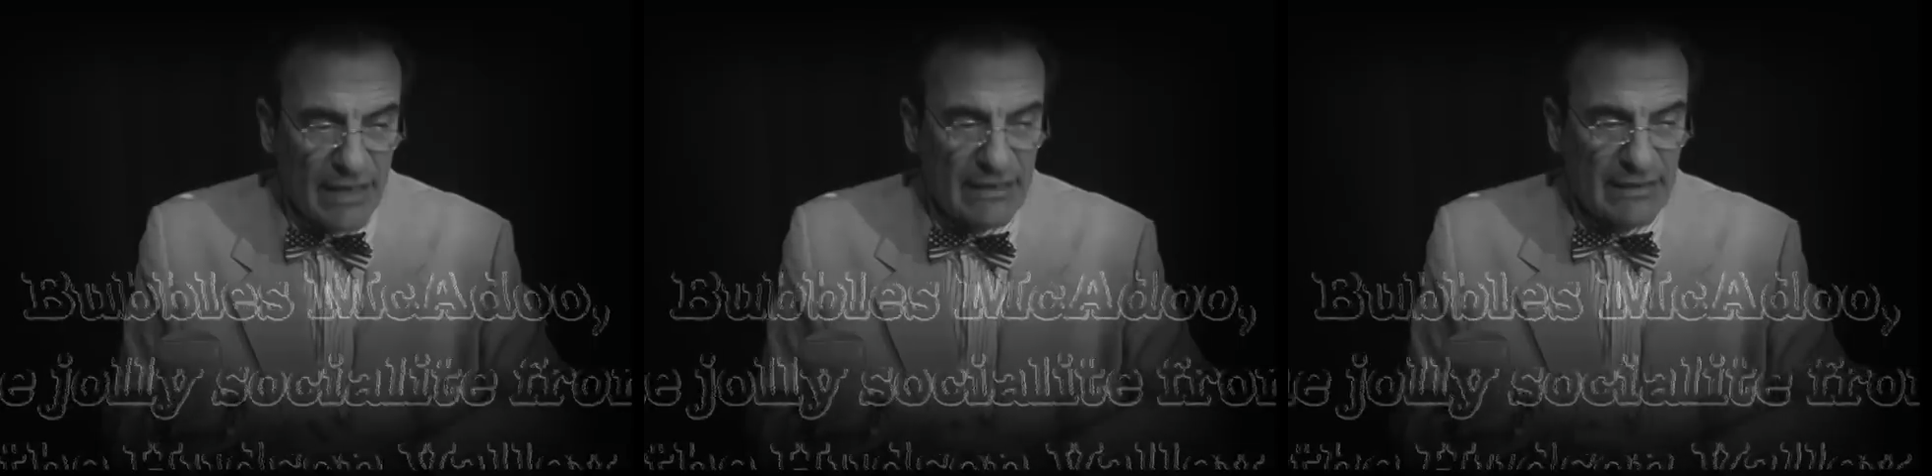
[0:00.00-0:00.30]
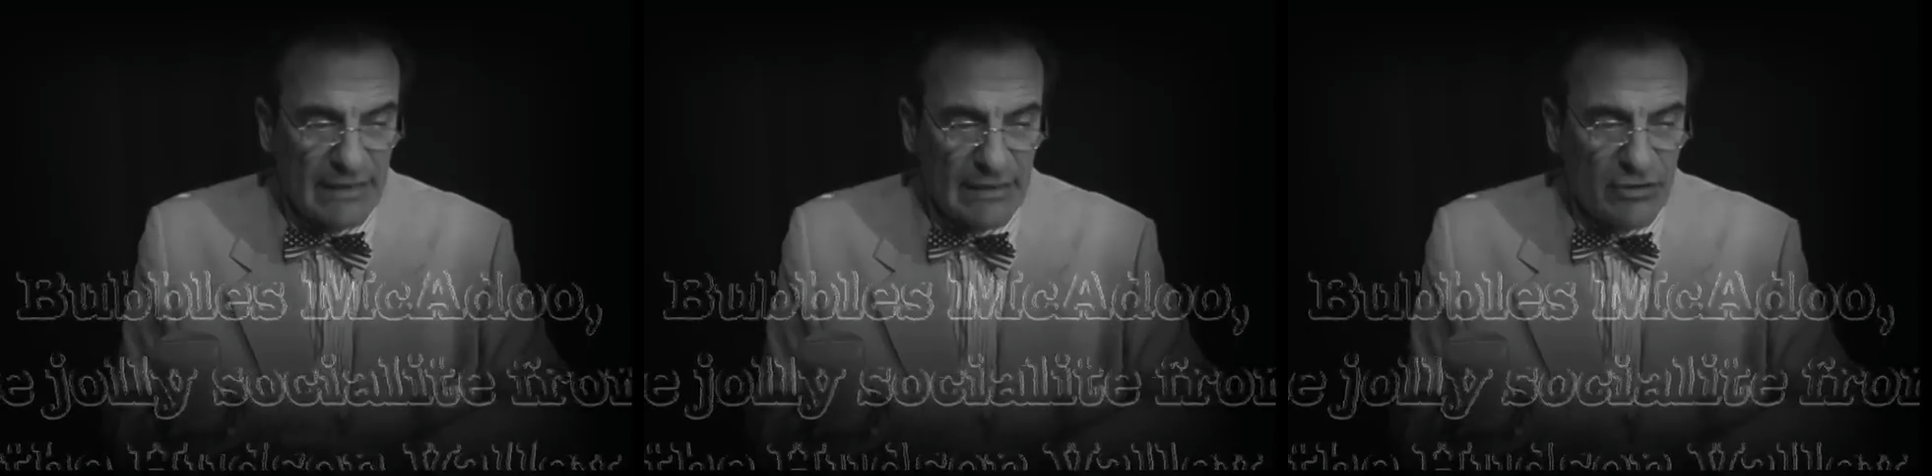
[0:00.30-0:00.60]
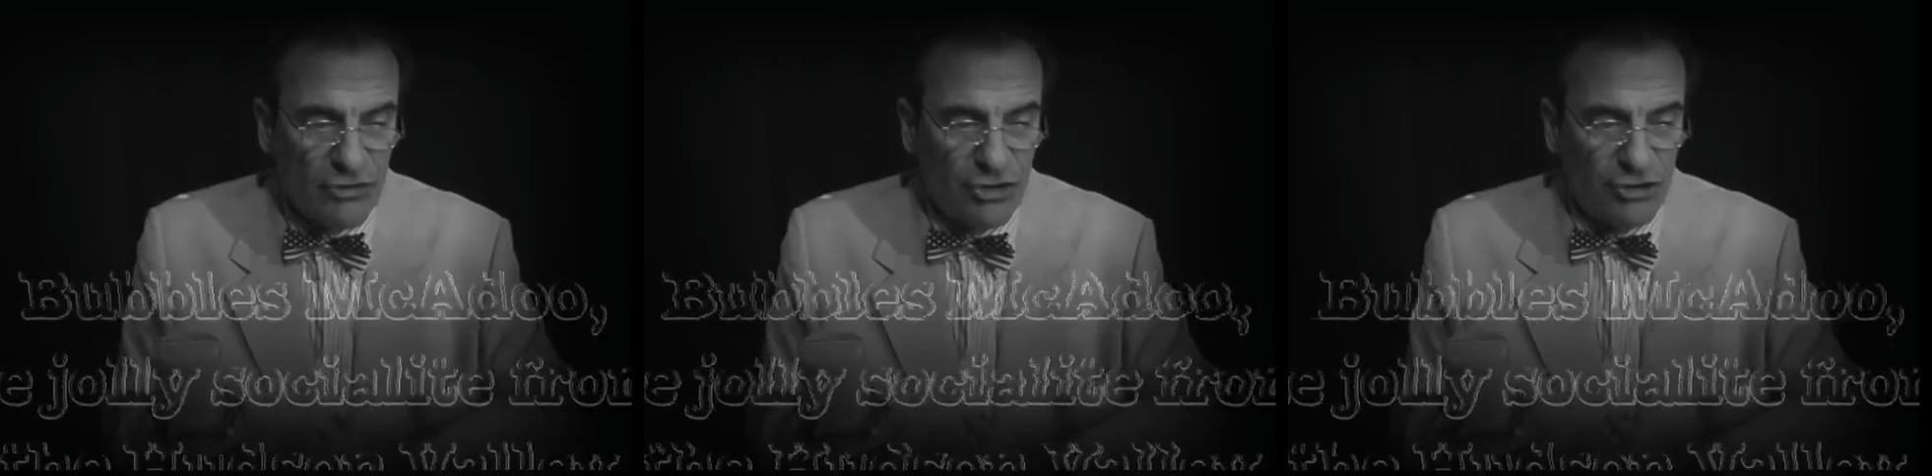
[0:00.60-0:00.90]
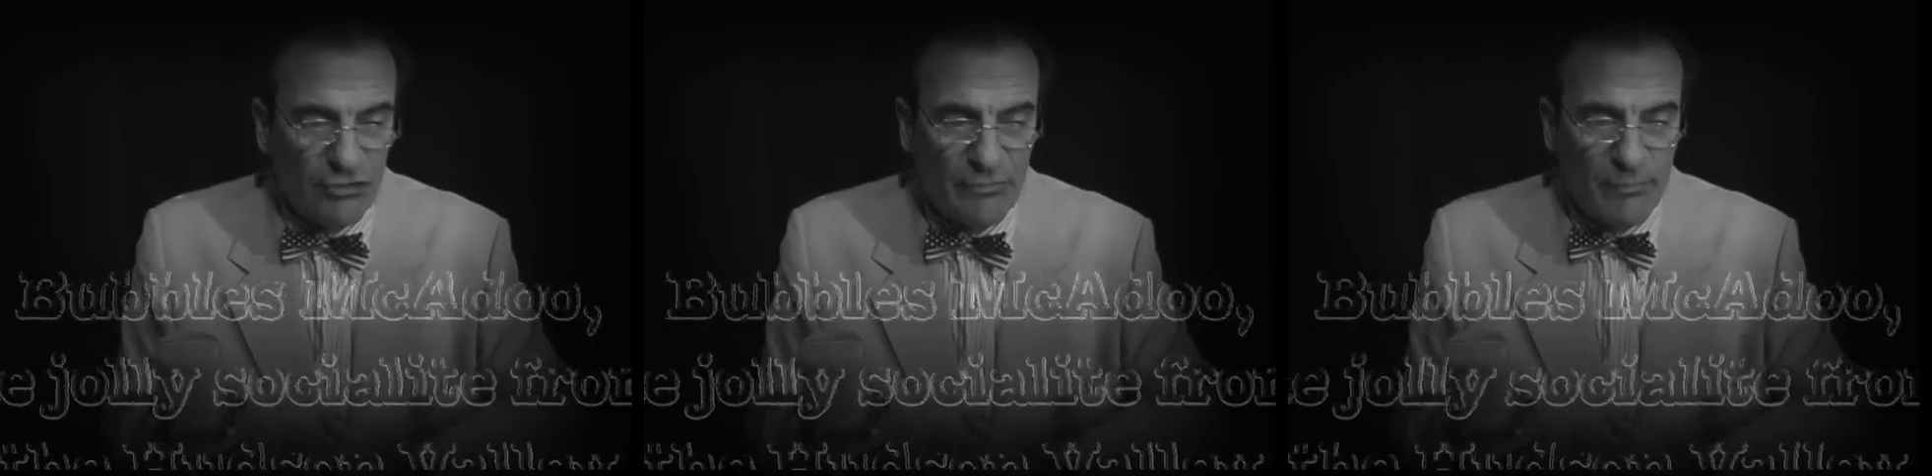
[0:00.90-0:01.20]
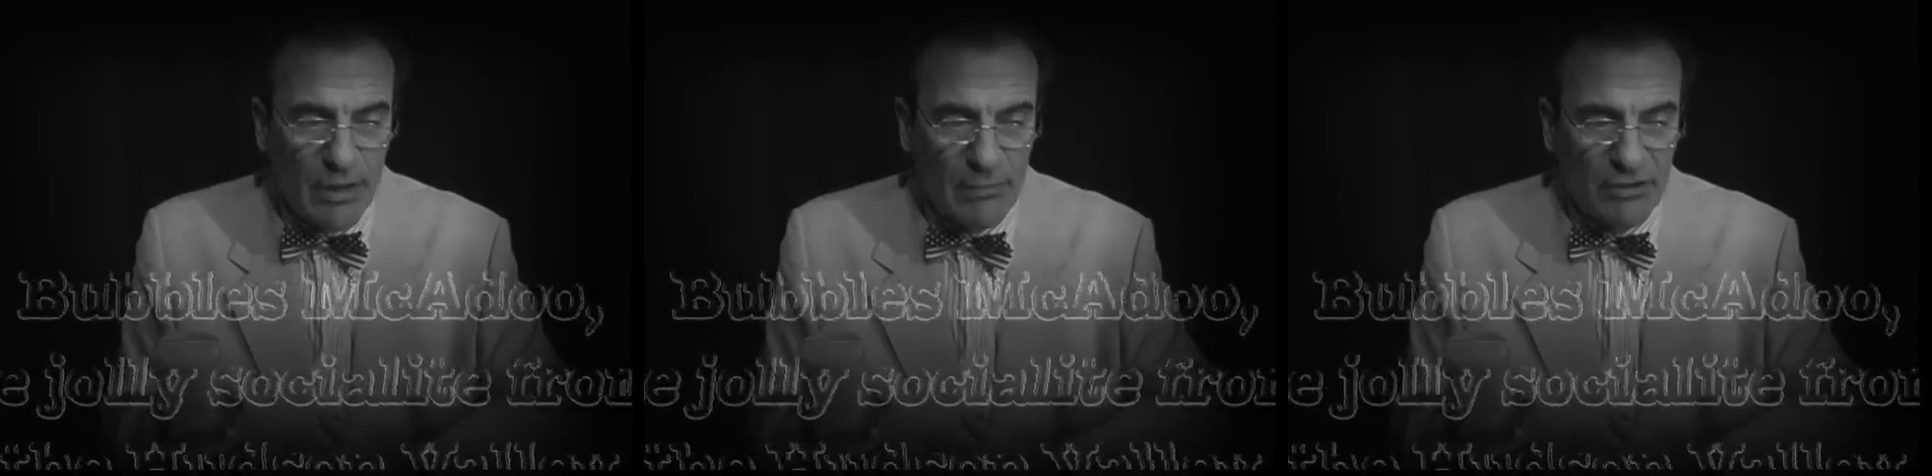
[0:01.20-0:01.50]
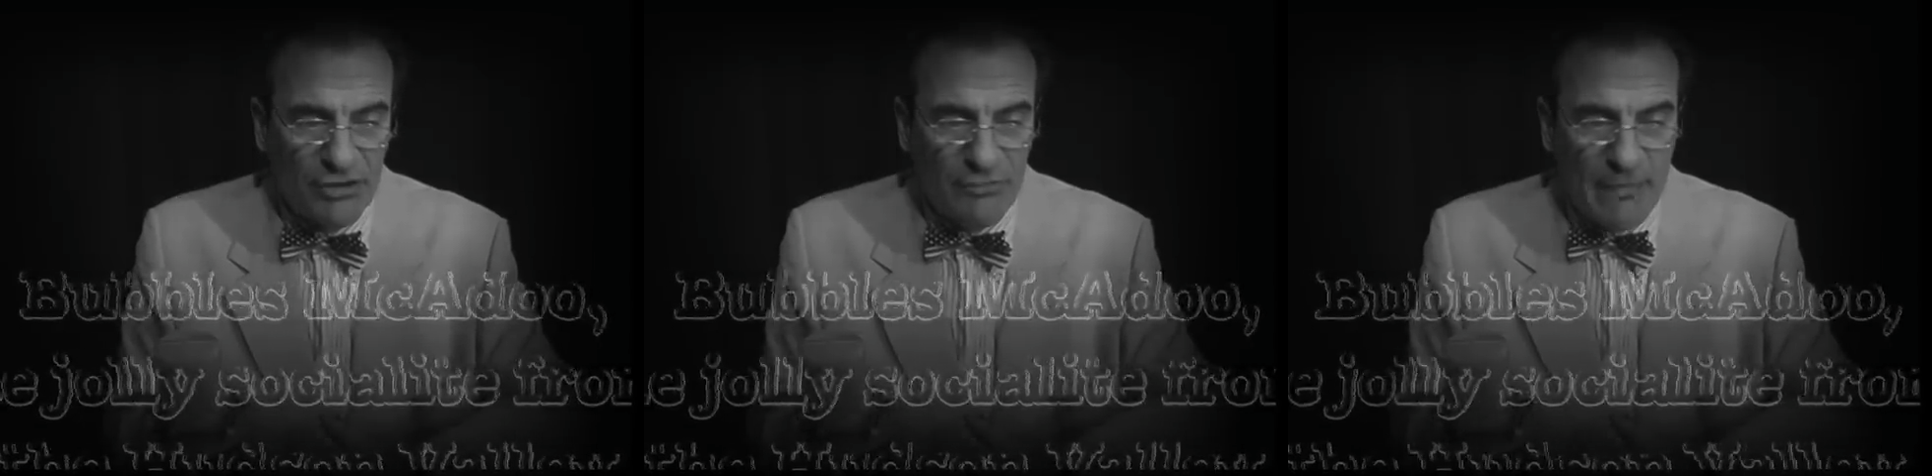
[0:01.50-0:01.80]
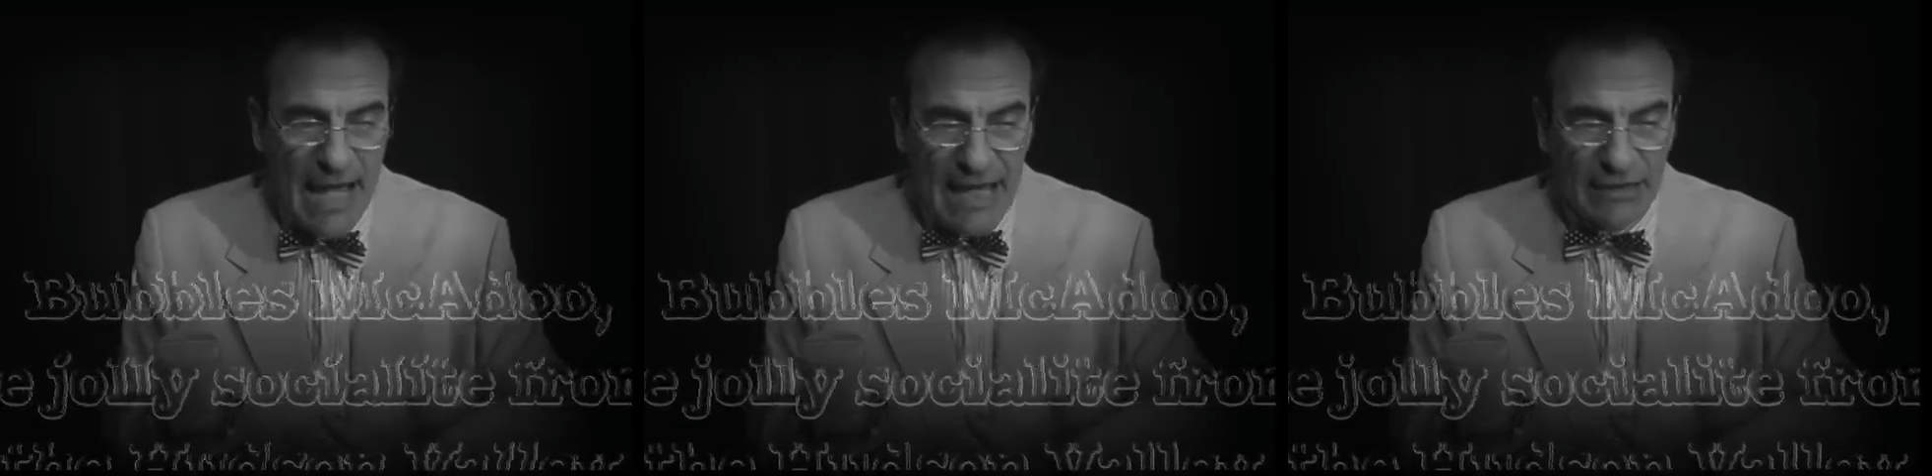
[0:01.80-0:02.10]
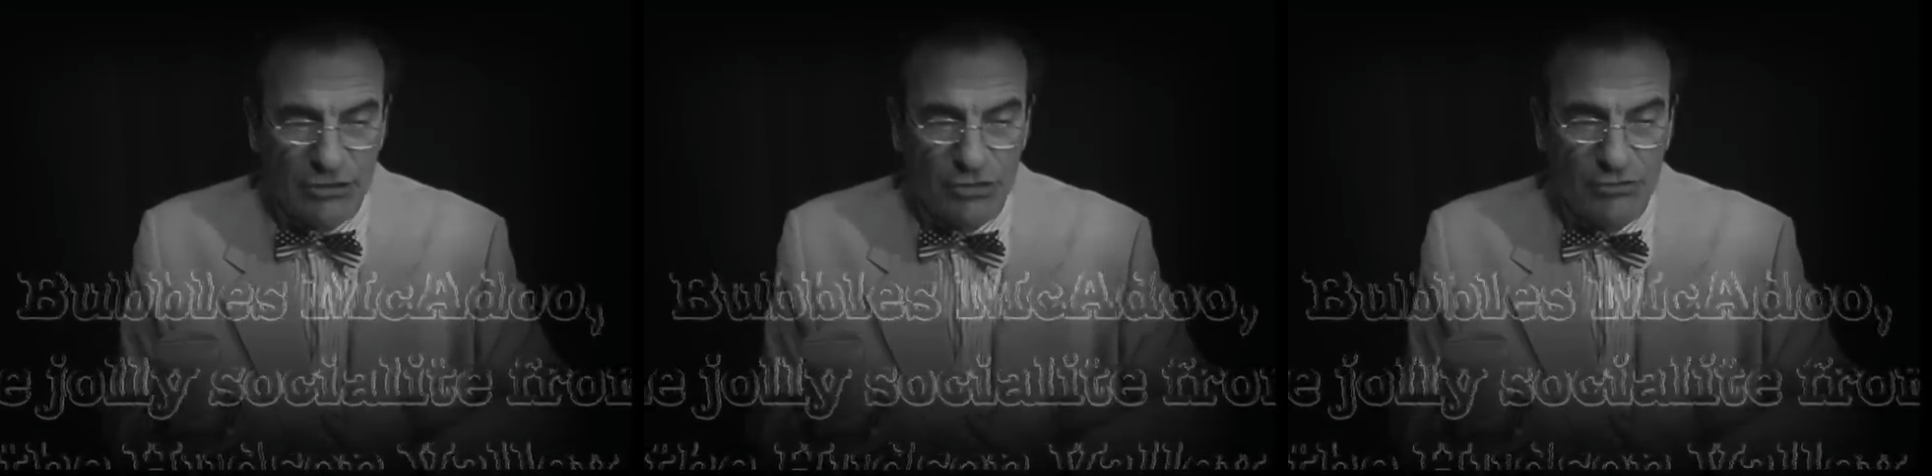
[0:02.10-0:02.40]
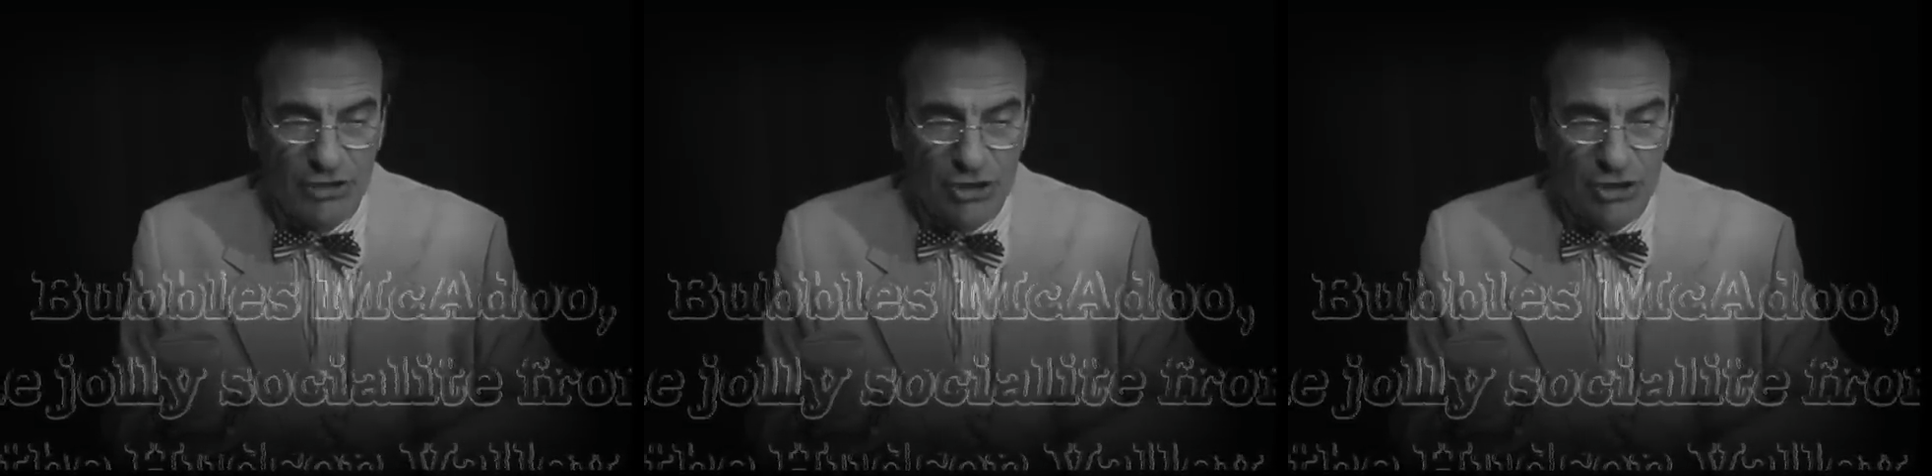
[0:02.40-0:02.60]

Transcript: it didn't suit Bubbles McAdoo,